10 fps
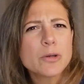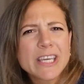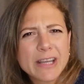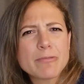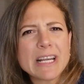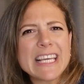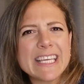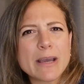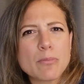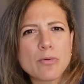You can't really
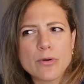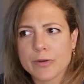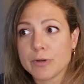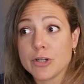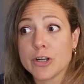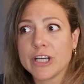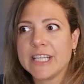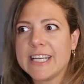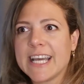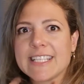get bored when you're
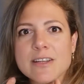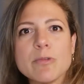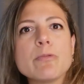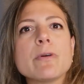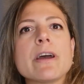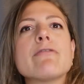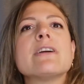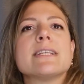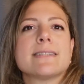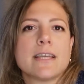connected with whatever
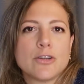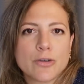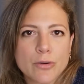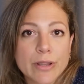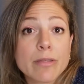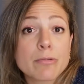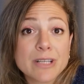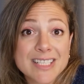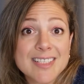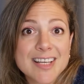it is that you're going through
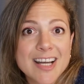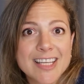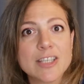inside,